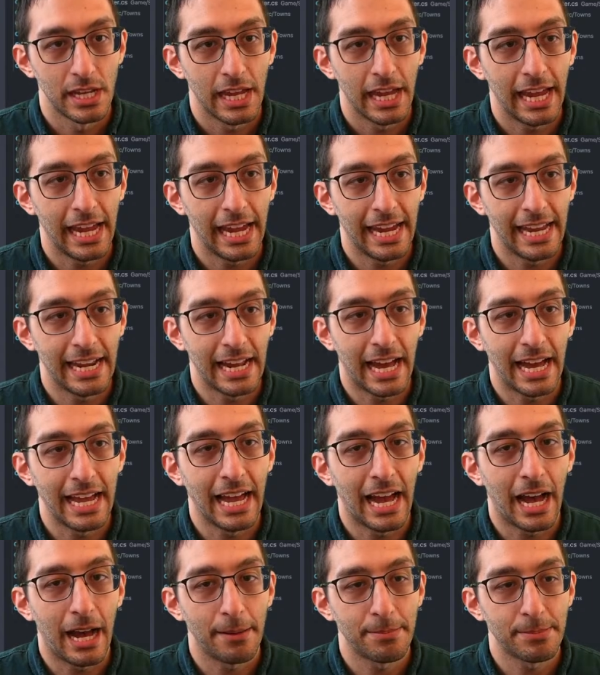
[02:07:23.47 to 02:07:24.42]
And I
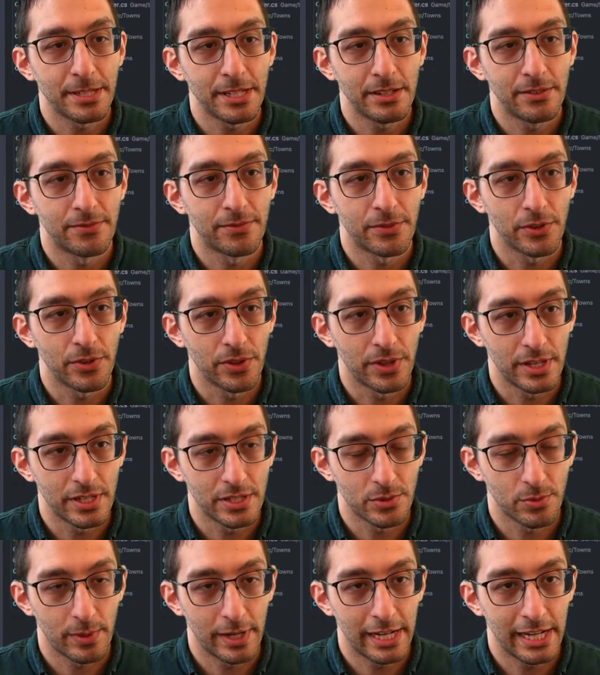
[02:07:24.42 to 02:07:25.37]
opted for
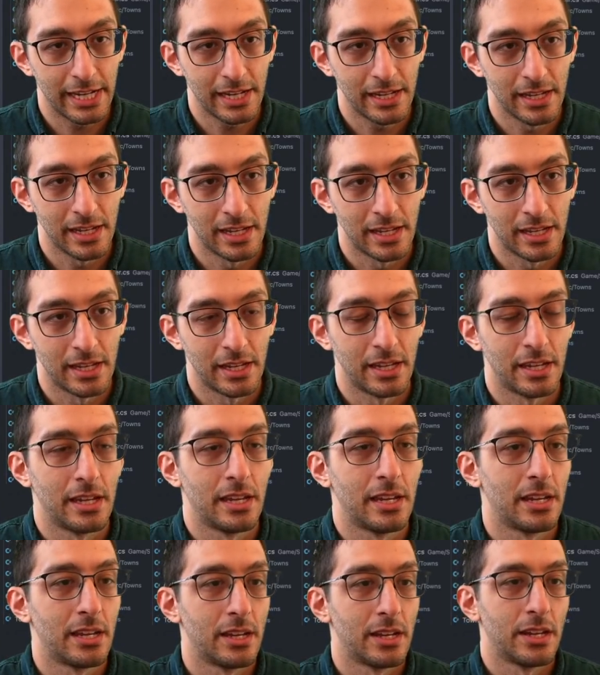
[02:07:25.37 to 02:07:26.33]
this way,
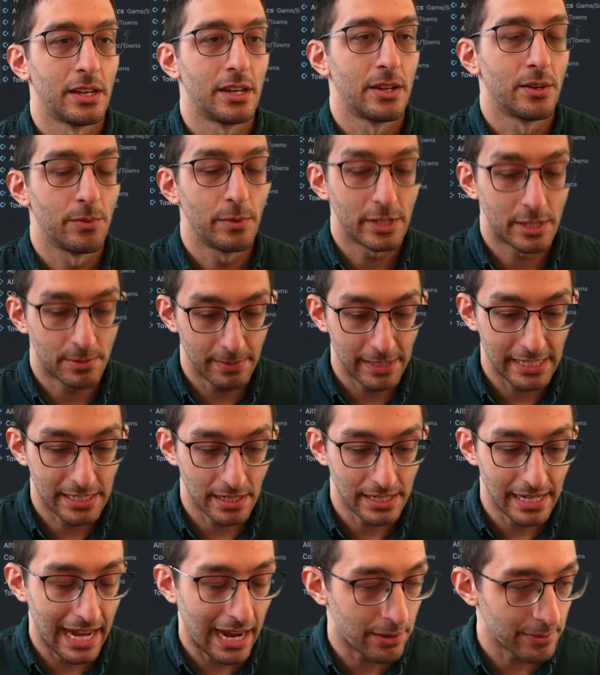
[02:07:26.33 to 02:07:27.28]
which means
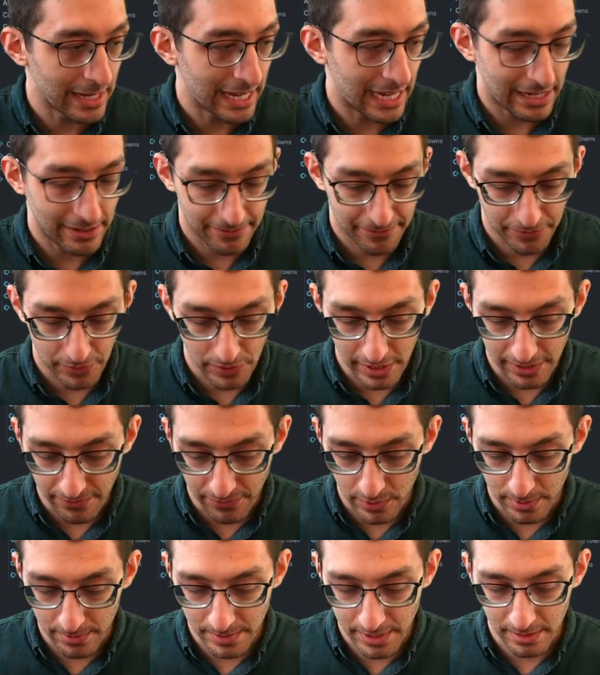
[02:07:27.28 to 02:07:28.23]
that now we have fully
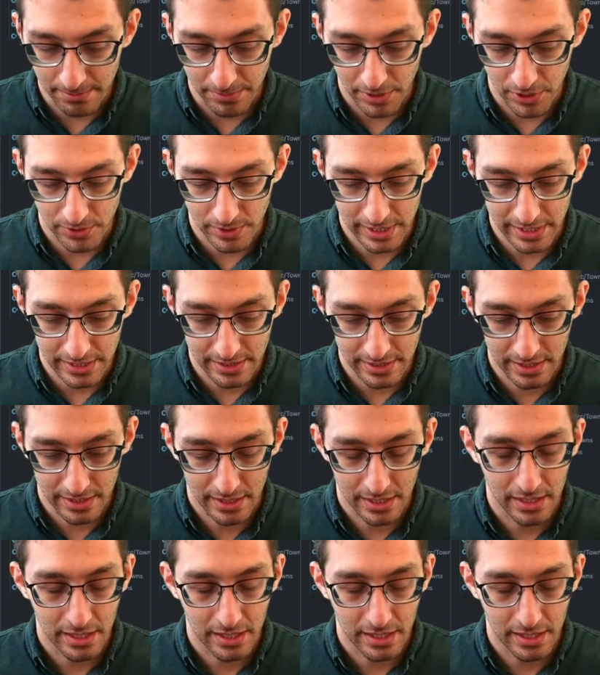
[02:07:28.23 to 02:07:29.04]
formed components.